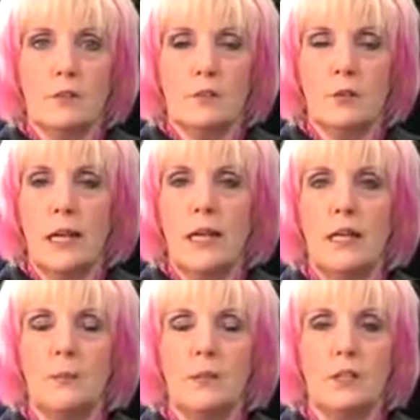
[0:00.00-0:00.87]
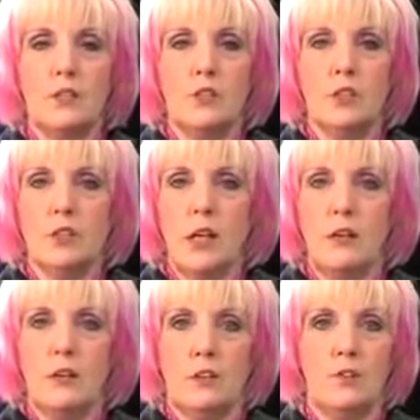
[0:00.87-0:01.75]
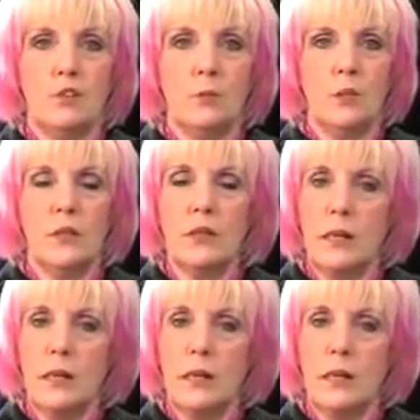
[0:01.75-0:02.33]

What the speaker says: are created because your desire to go somewhere.